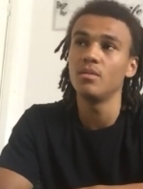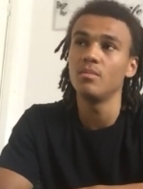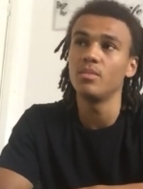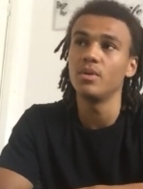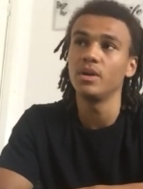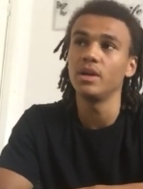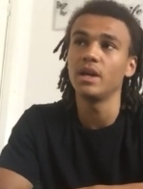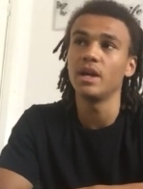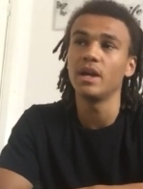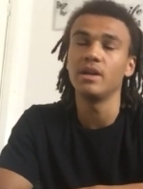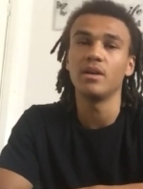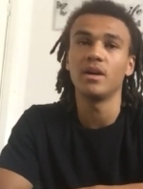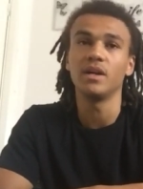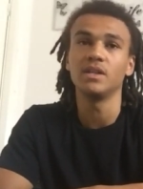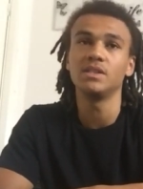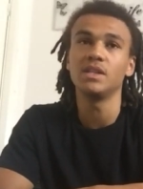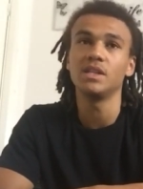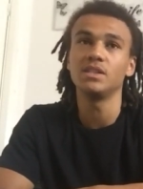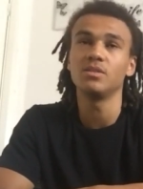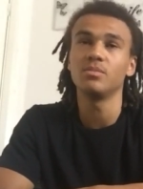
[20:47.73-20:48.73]
But yeah, now I
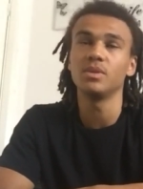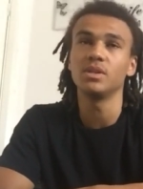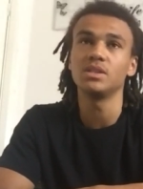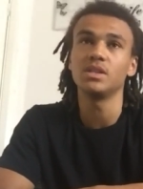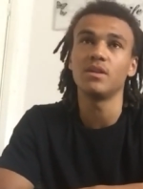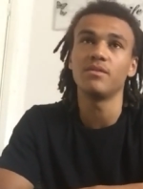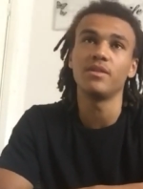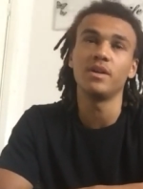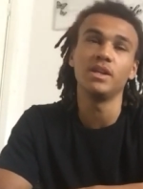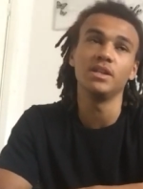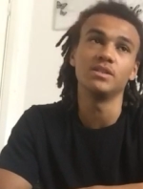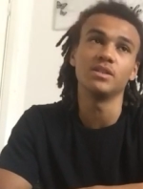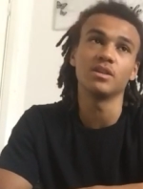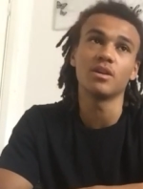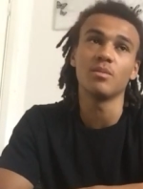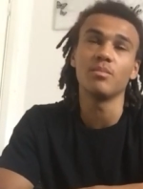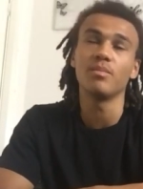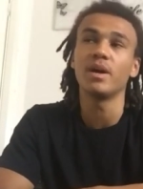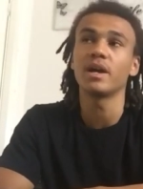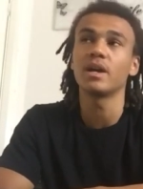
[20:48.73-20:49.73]
said to myself, I need to
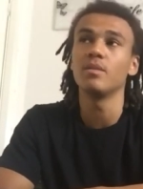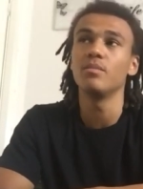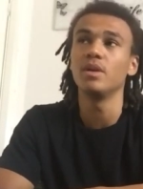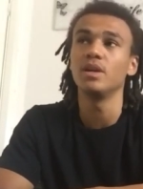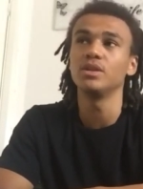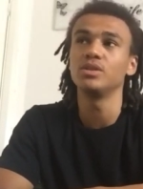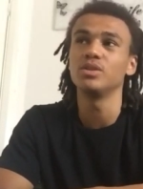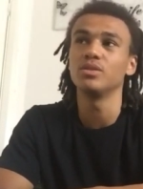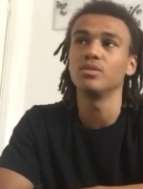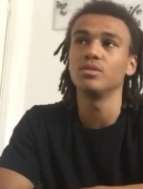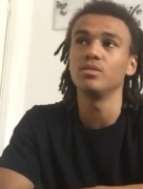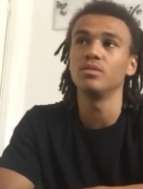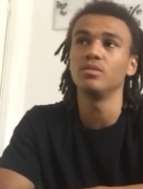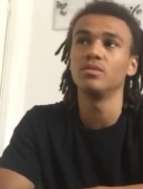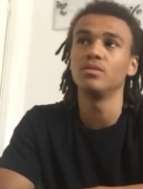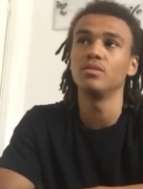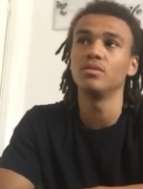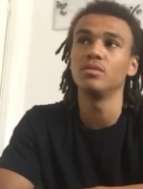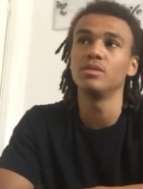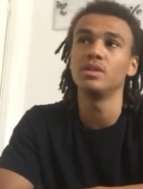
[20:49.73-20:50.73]
come back and make sure
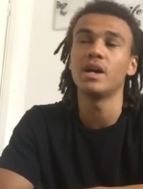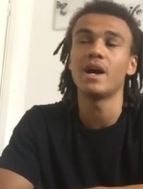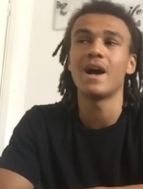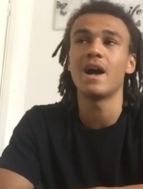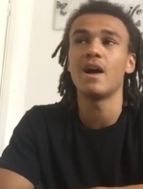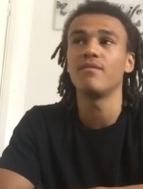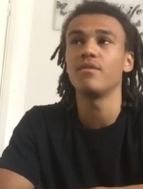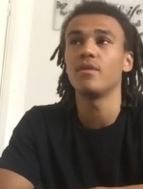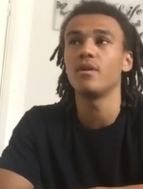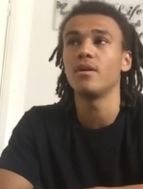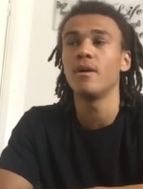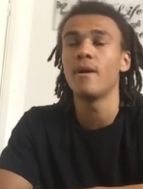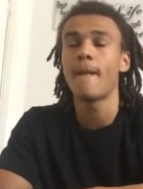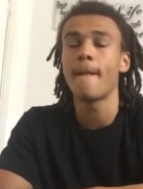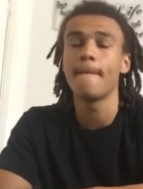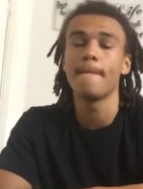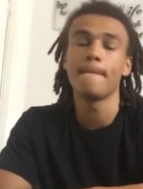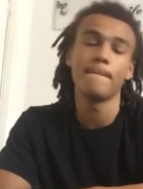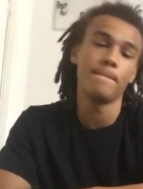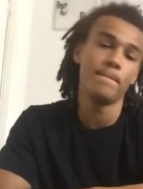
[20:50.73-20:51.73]
that I have a
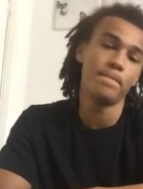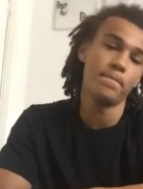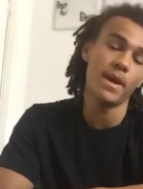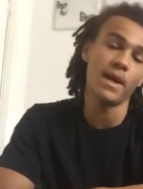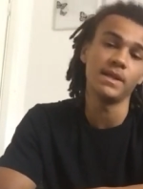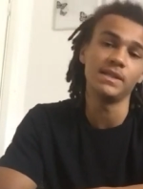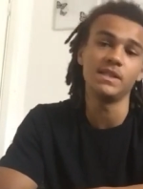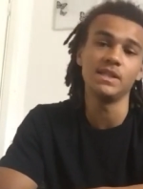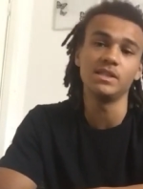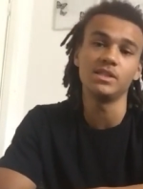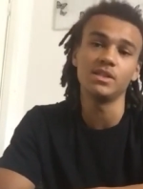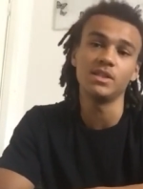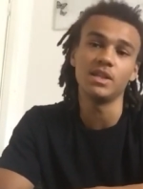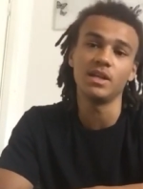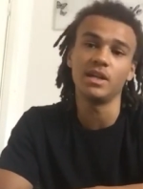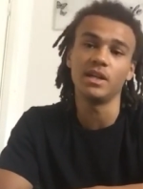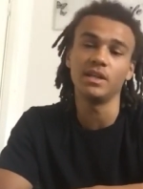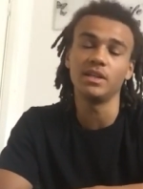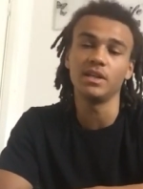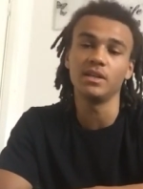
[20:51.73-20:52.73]
better season than
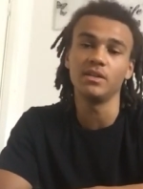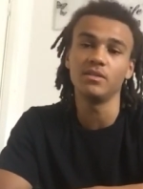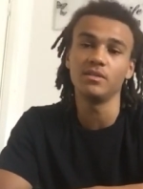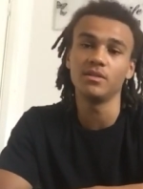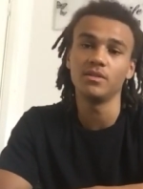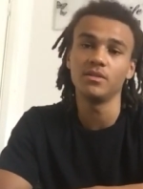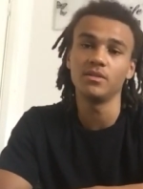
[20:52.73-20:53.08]
I did